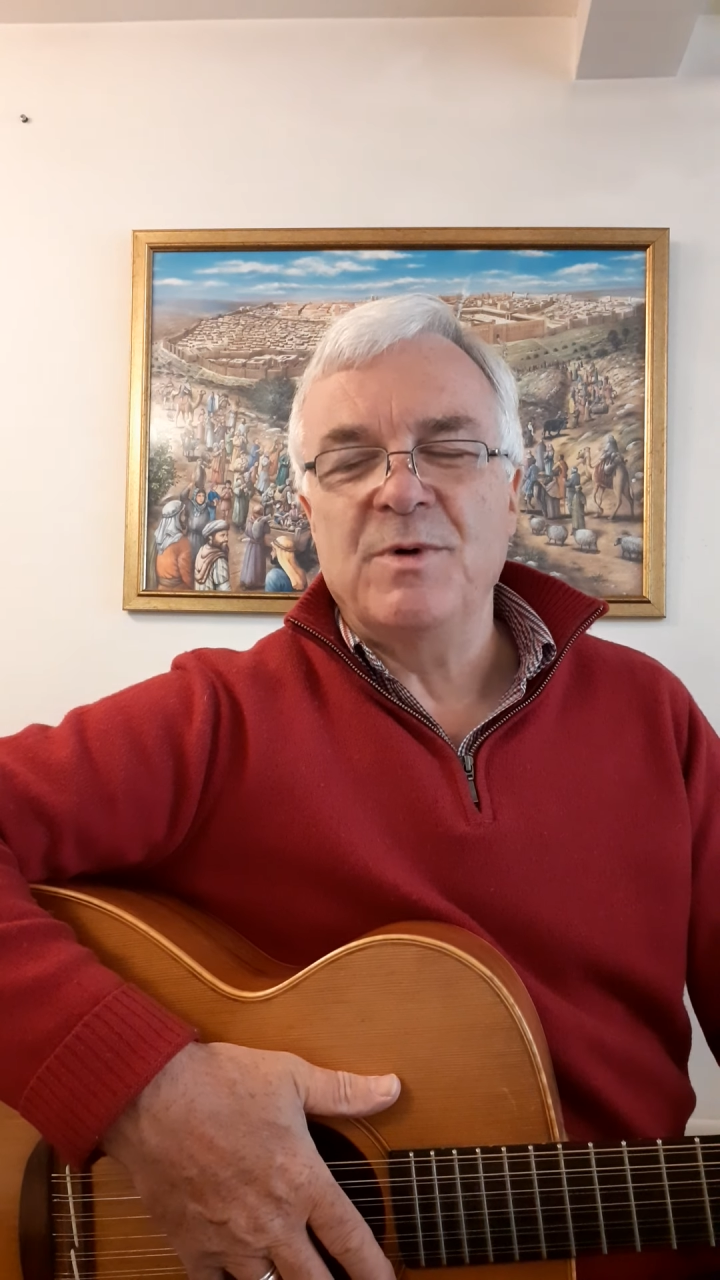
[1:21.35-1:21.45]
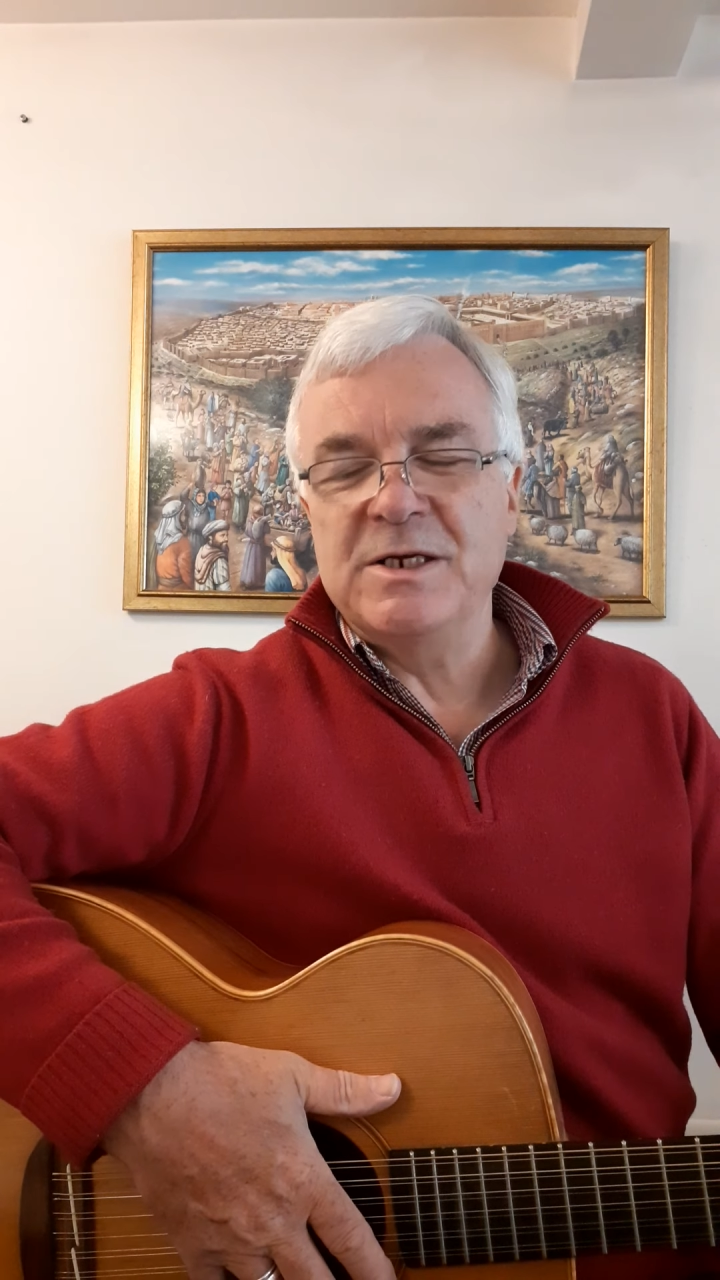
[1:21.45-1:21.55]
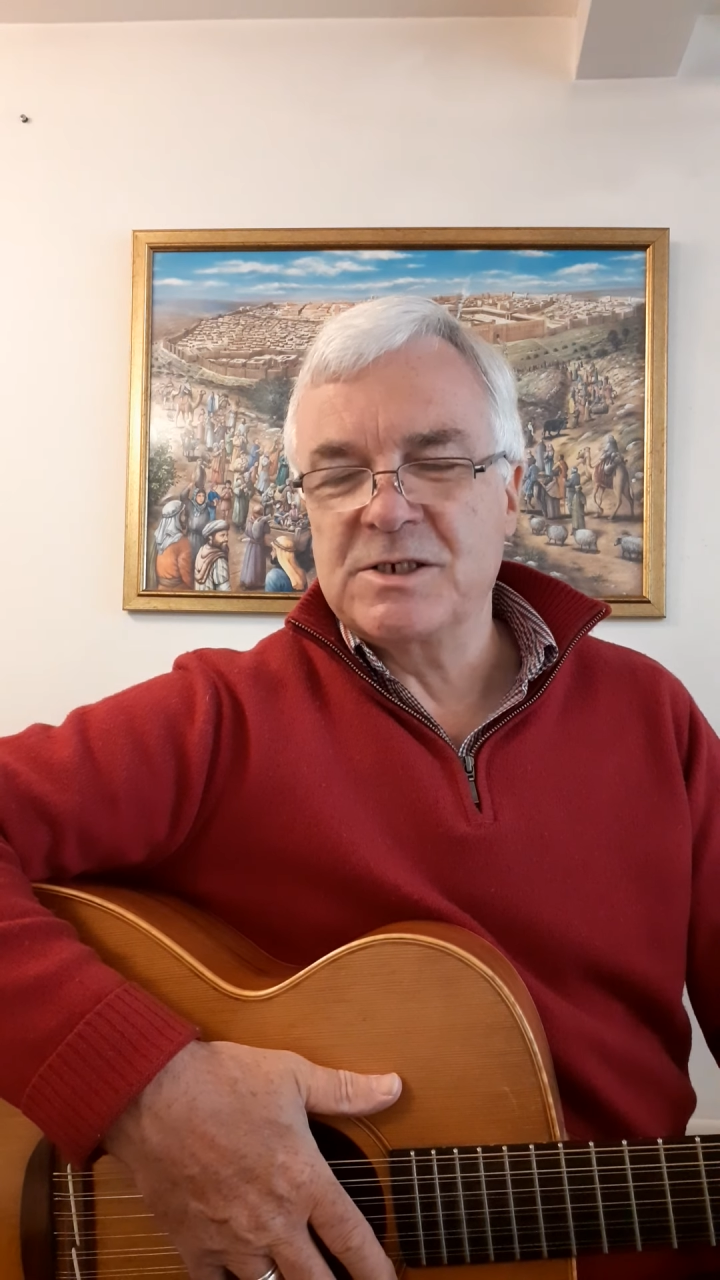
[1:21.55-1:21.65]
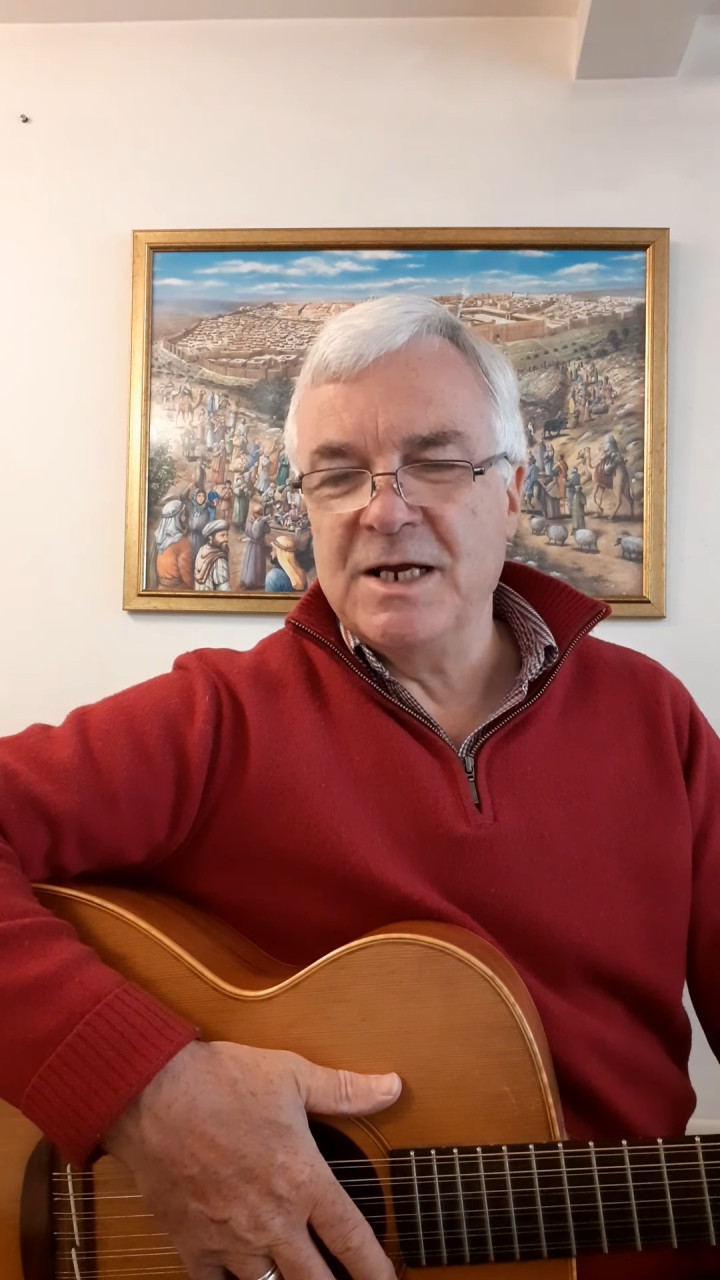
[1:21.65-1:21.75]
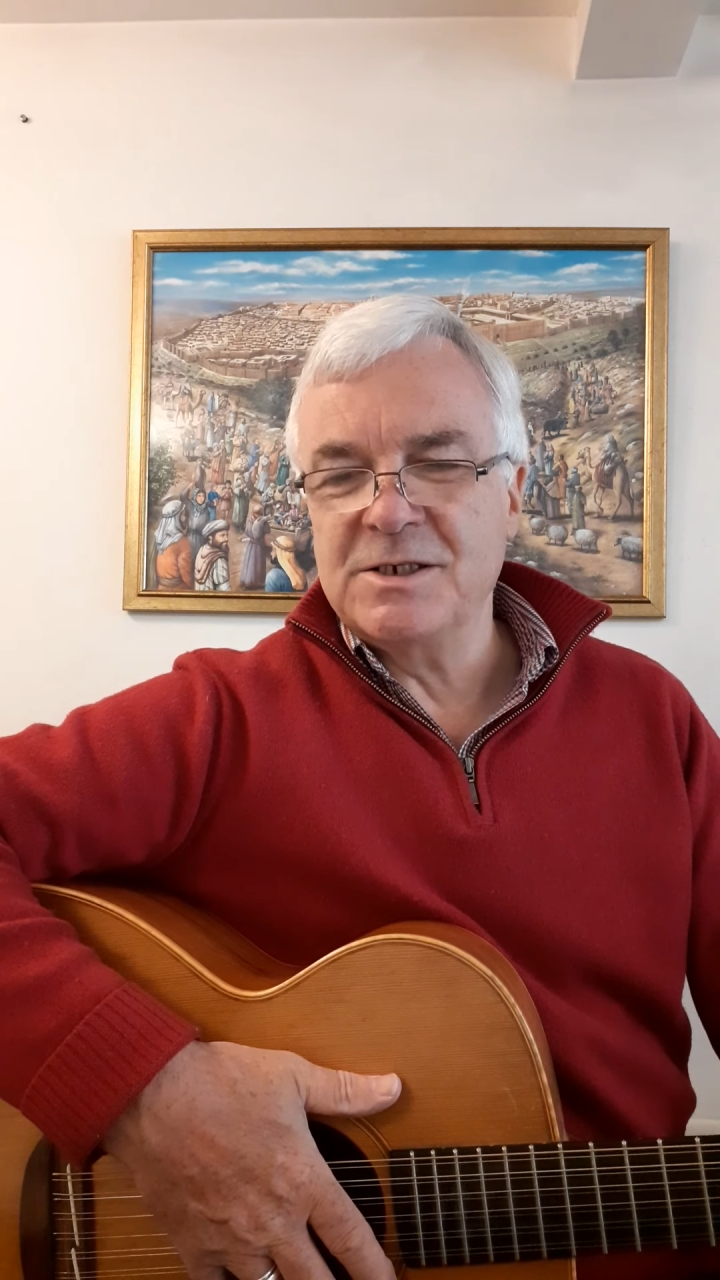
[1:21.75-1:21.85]
he
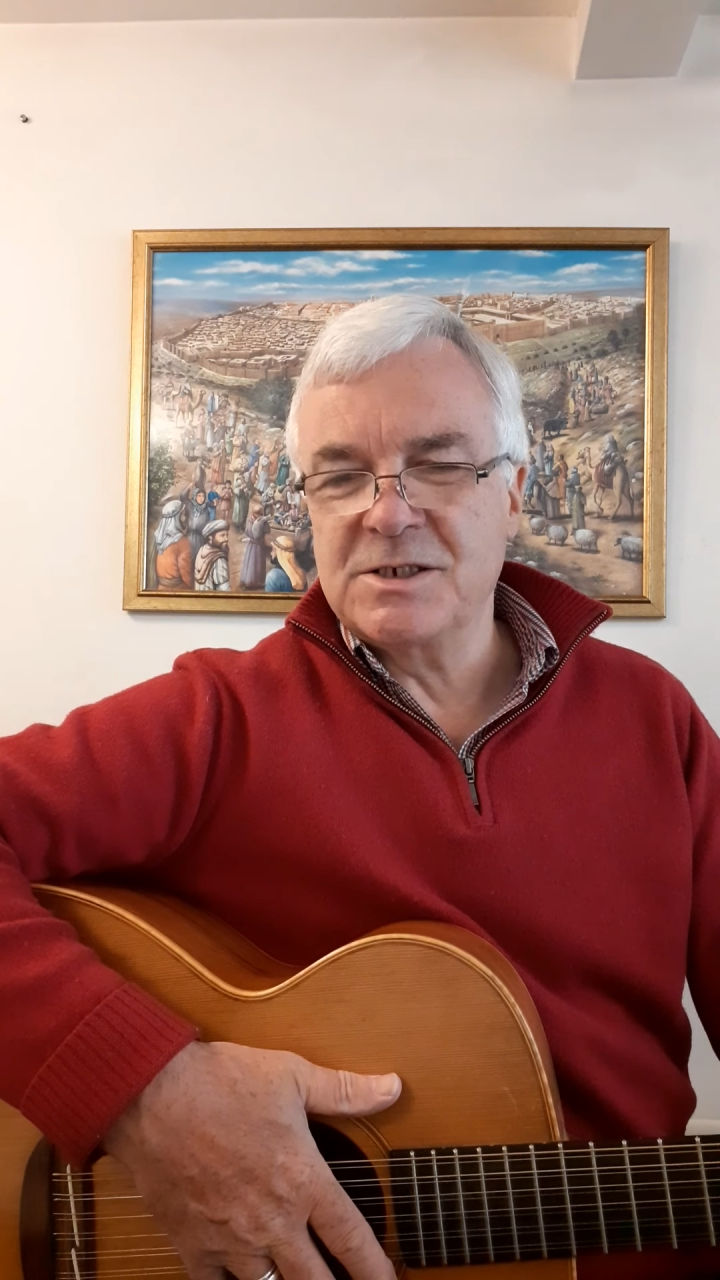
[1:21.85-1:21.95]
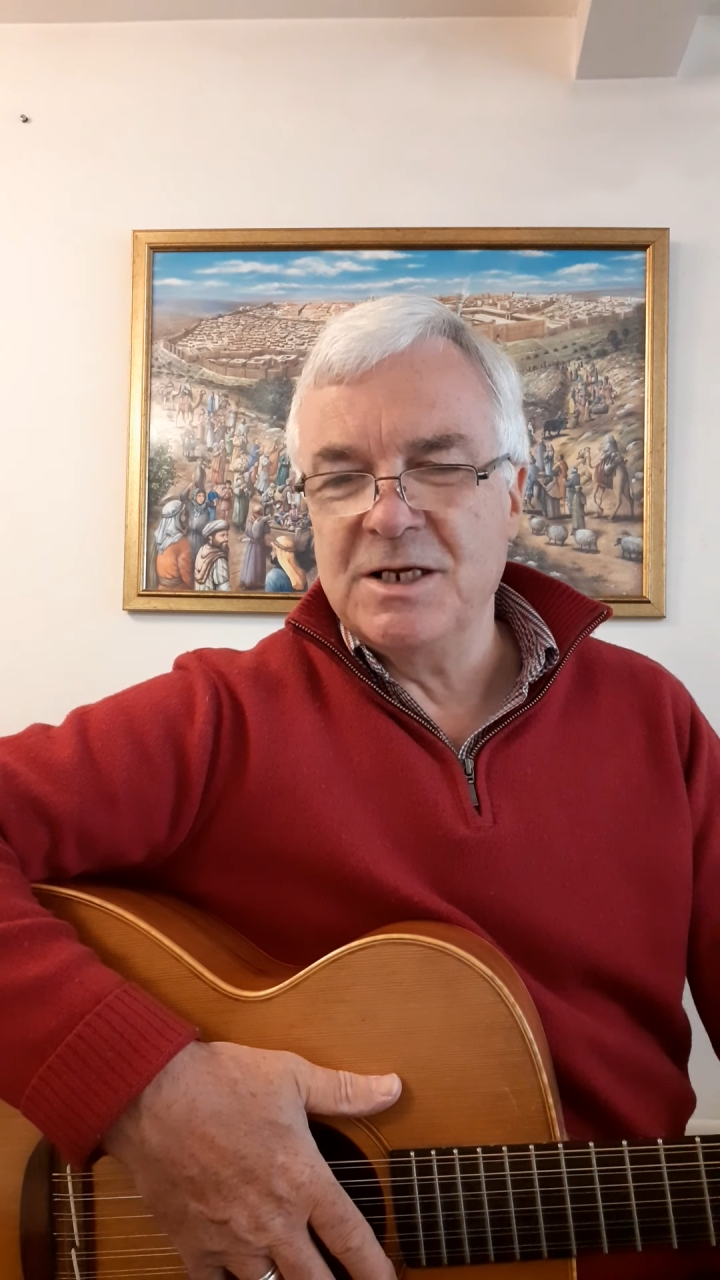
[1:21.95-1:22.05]
says